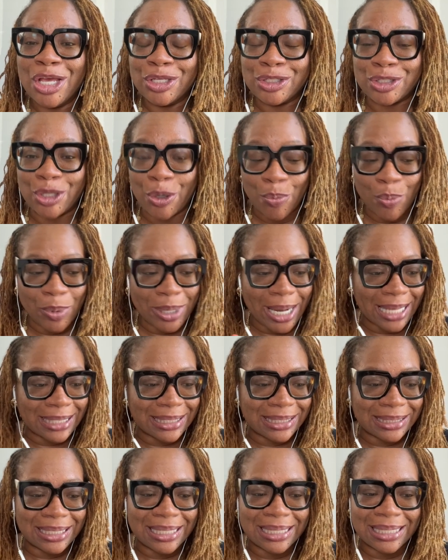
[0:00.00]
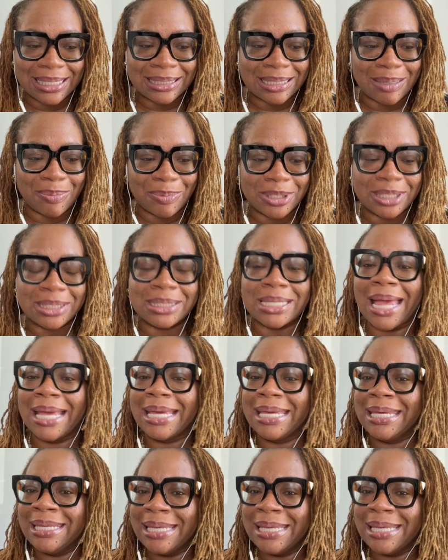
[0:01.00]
So when I see this, I'm just like,